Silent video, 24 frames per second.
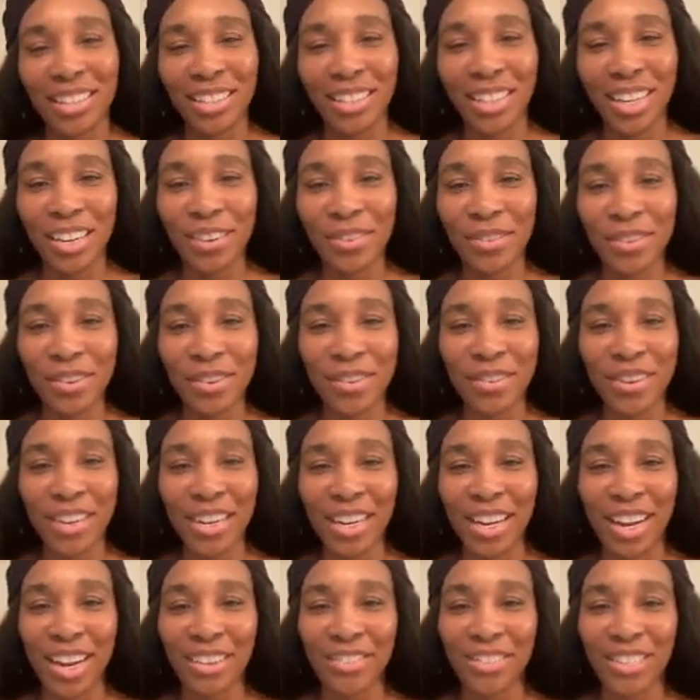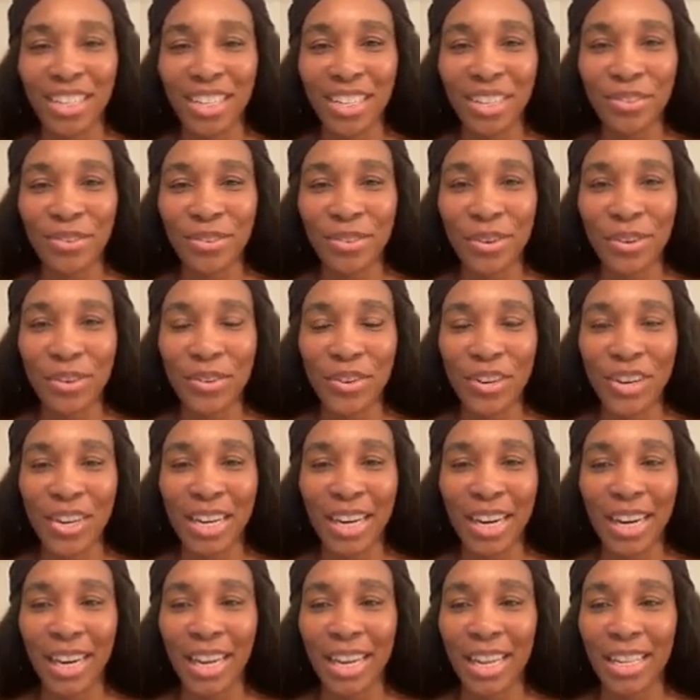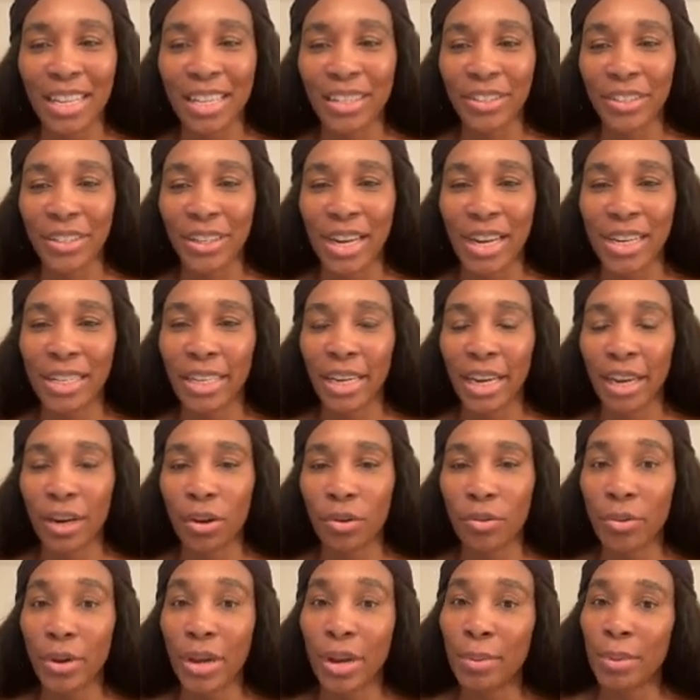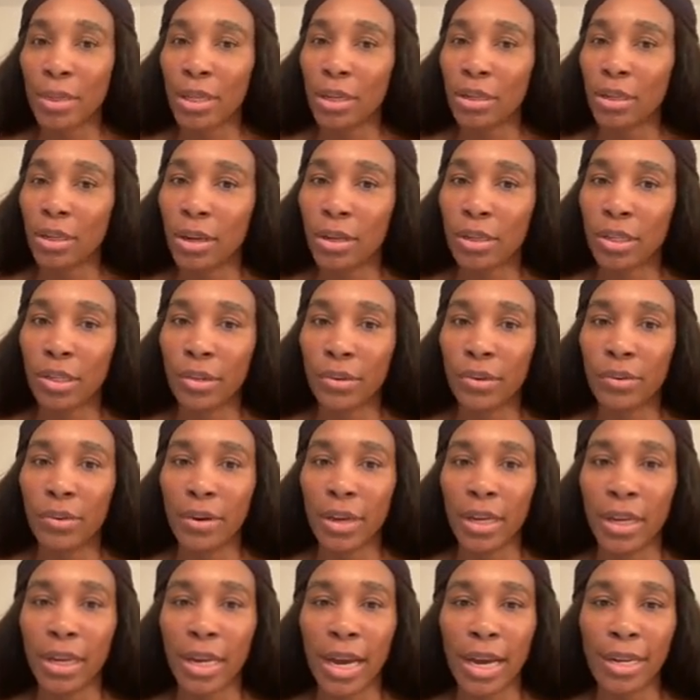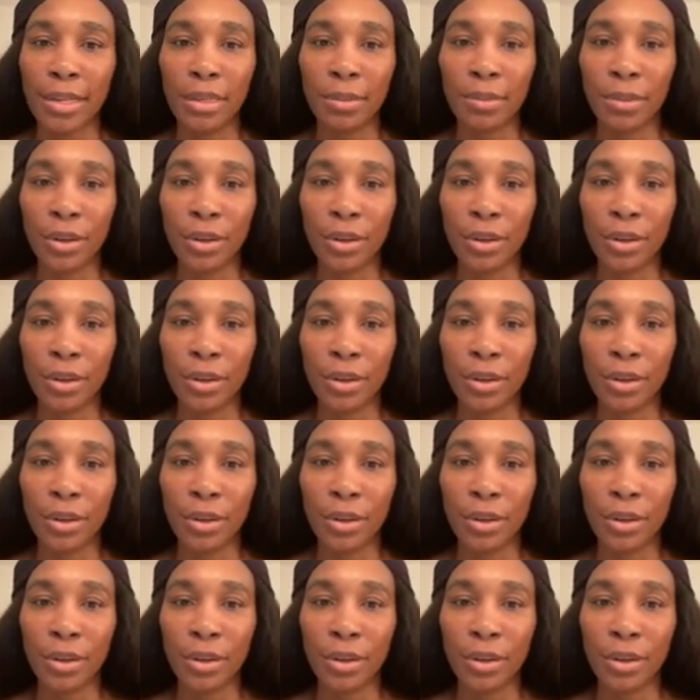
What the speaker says: Looking forward, you have to look forward, and there's a lot taken away, but there's also a lot